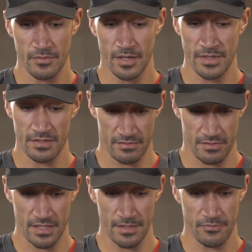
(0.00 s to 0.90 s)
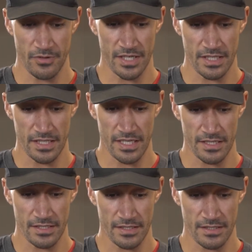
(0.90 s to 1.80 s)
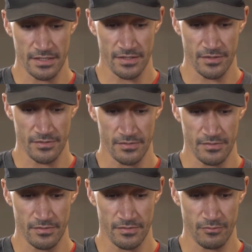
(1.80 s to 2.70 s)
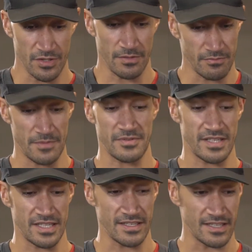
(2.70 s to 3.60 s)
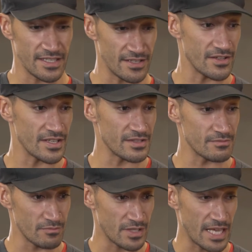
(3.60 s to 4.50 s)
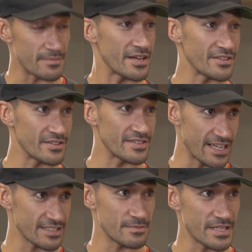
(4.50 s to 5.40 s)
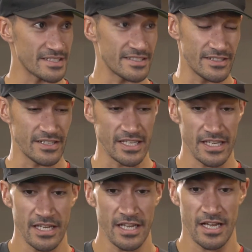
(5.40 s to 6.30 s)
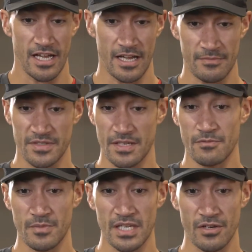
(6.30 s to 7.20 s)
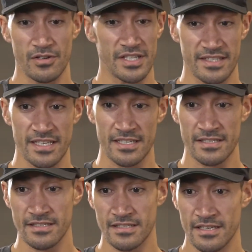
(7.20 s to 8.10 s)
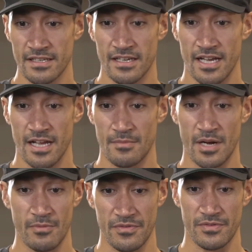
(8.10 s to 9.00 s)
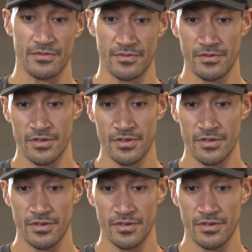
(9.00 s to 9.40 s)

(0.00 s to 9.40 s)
mean, like Brent, like, you know, which I'm happy to hear that, you know, he came out of the dark space, you know, like, same with me, early teens, I went through,